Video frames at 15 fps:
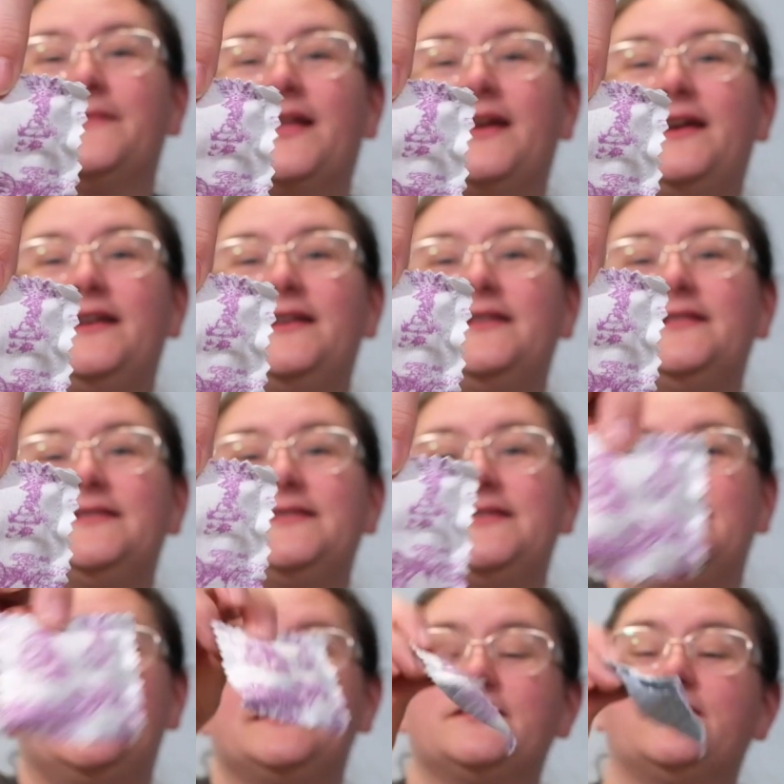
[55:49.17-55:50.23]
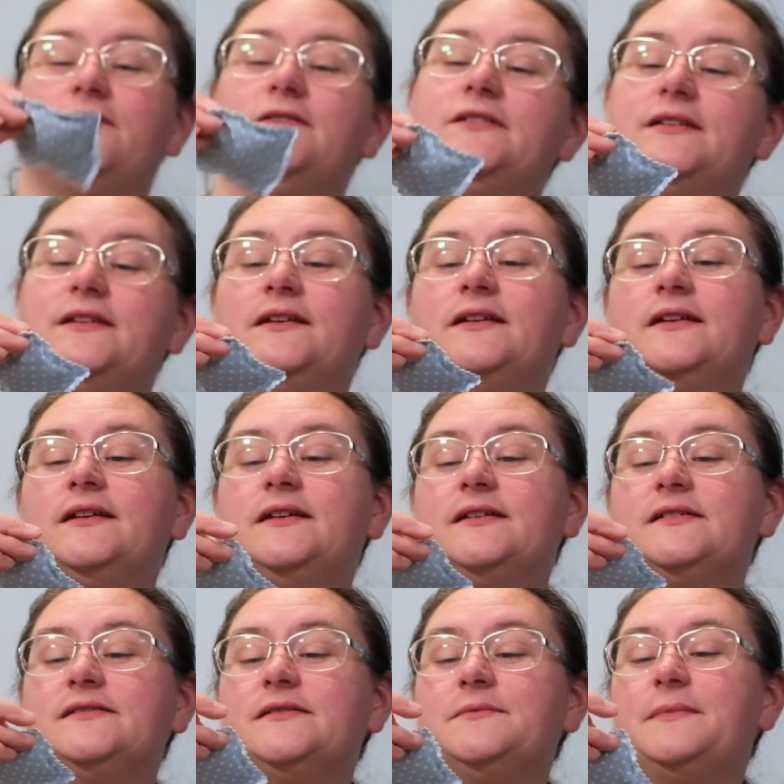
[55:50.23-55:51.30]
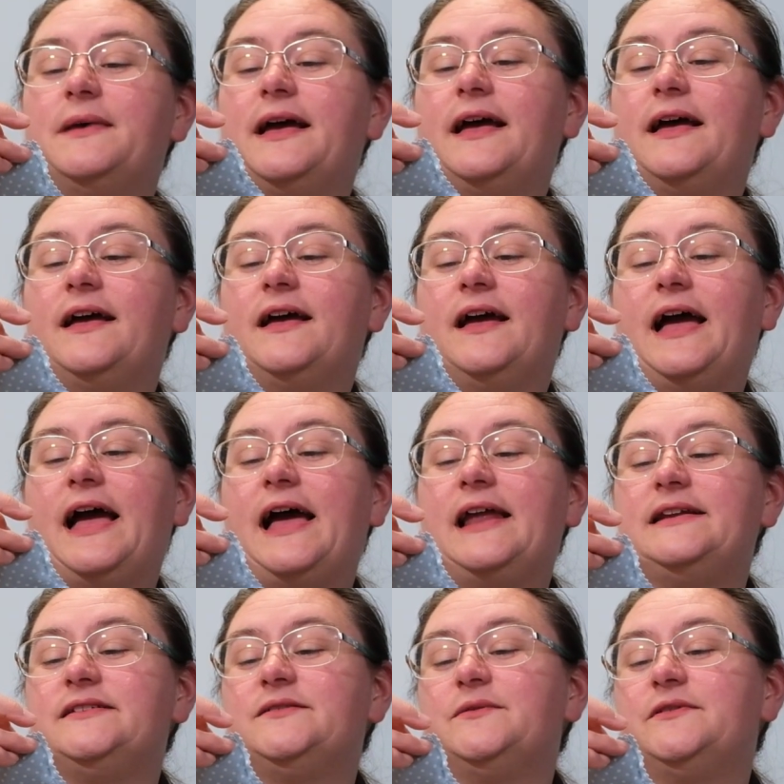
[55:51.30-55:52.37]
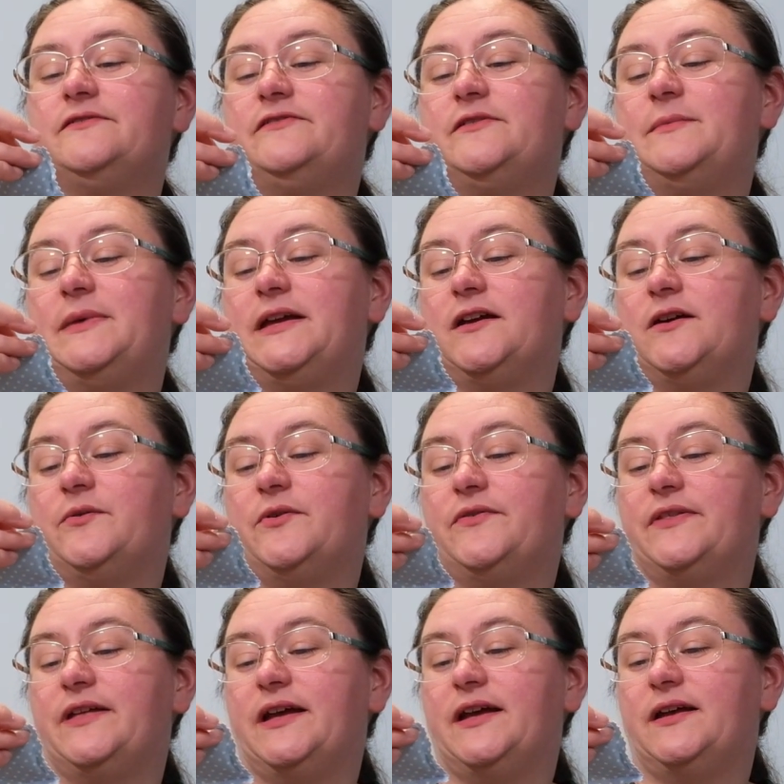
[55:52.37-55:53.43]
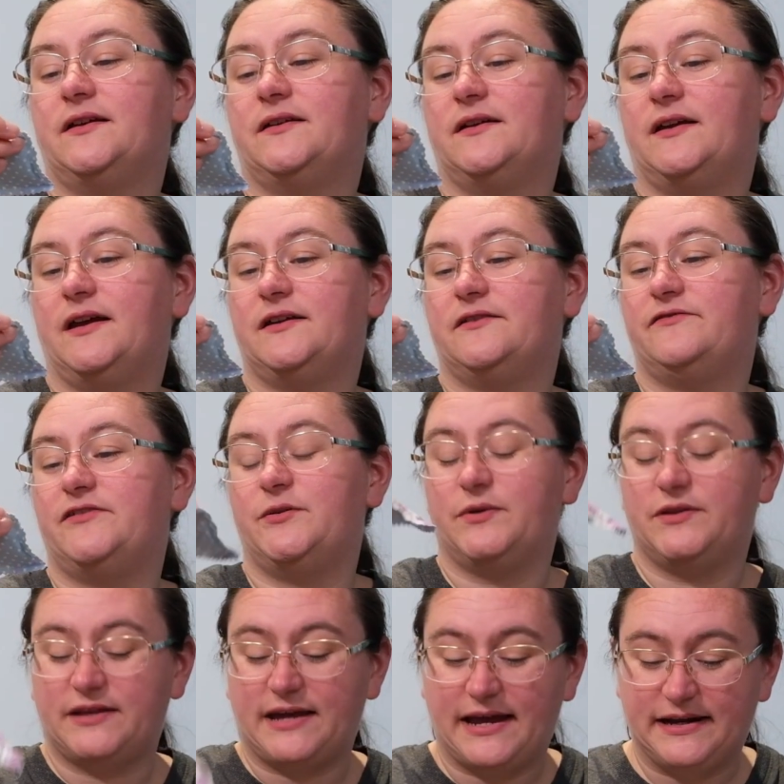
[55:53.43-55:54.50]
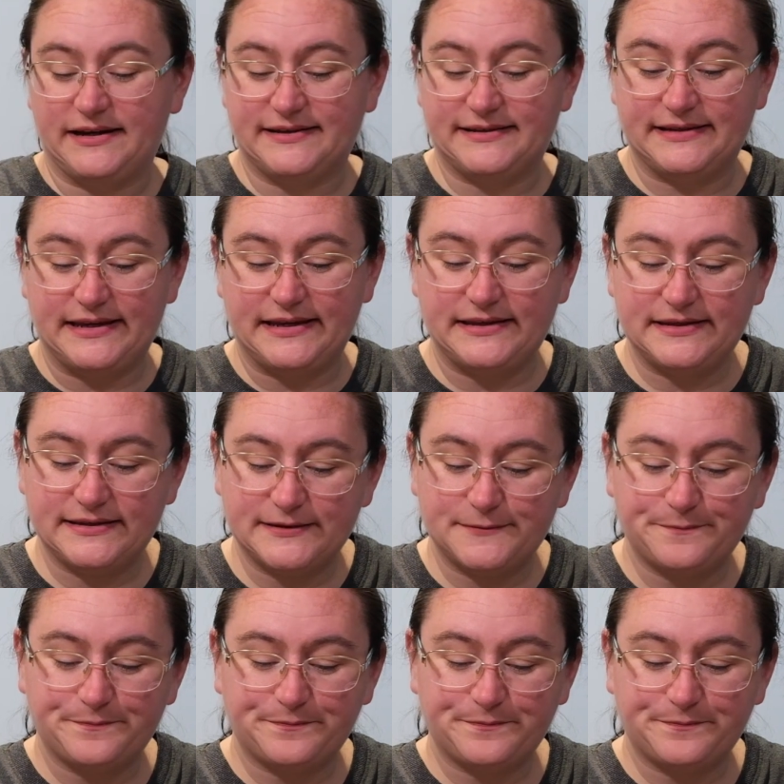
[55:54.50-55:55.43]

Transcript: and that's got some Alice with a flamingo on there and a few other Alice scenes.